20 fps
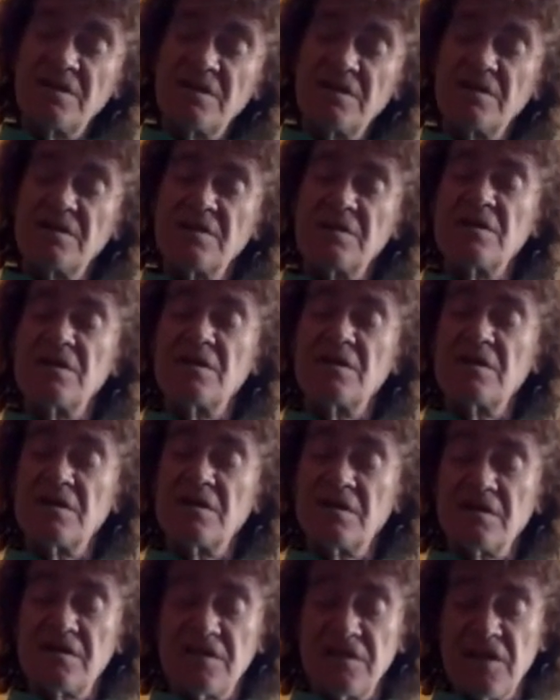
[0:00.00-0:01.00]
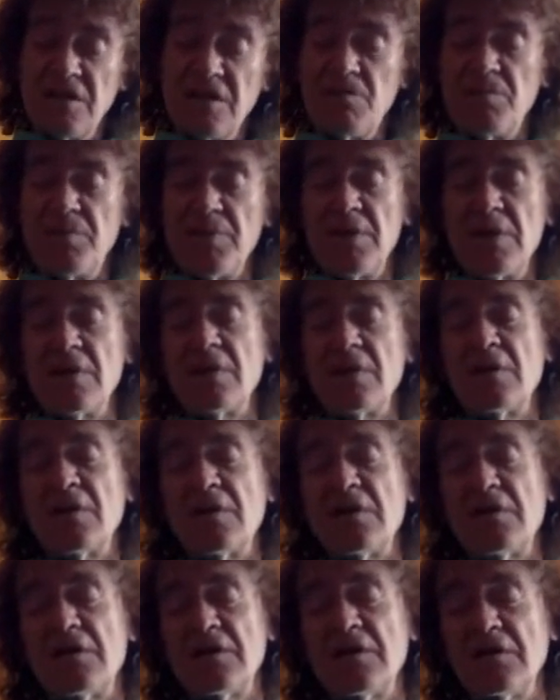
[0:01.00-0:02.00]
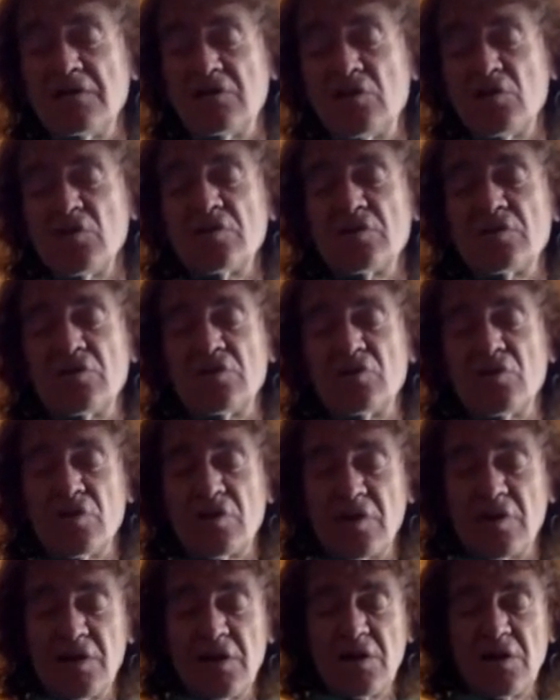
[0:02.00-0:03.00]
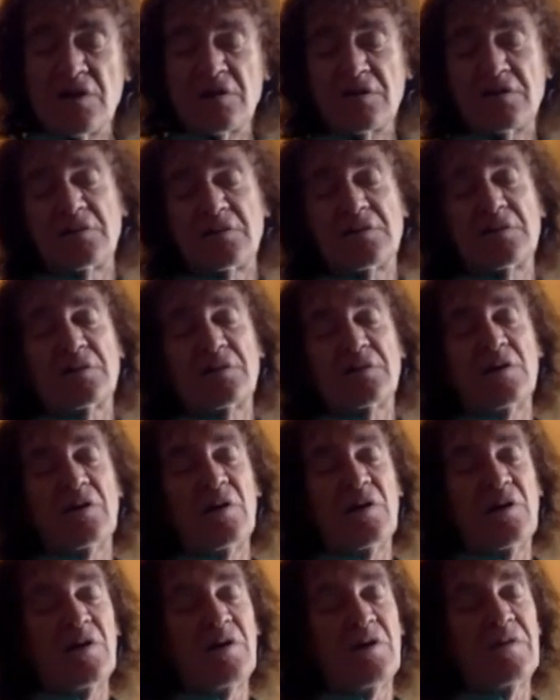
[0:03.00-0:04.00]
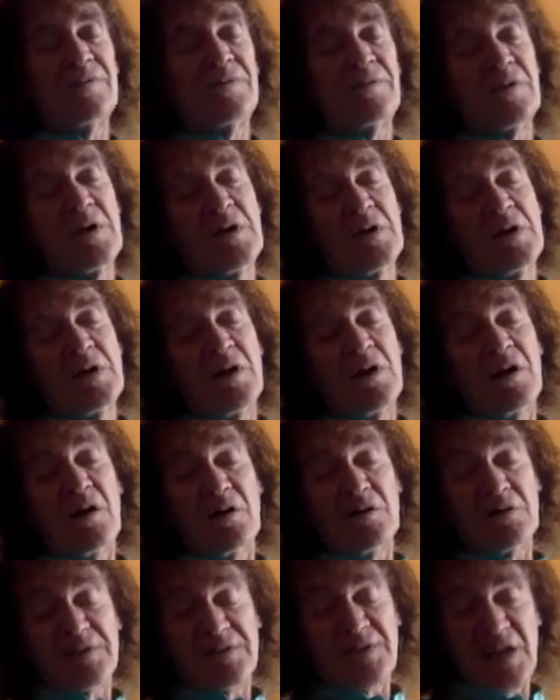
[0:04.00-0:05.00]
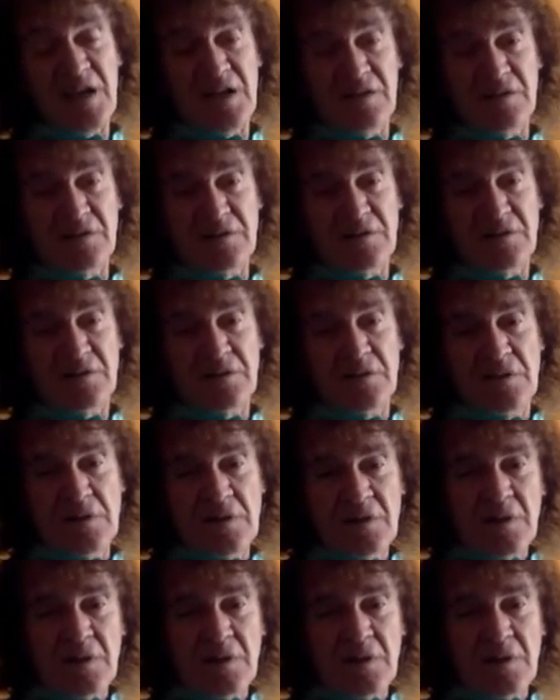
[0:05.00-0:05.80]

is slipping into the nucleus of our cells.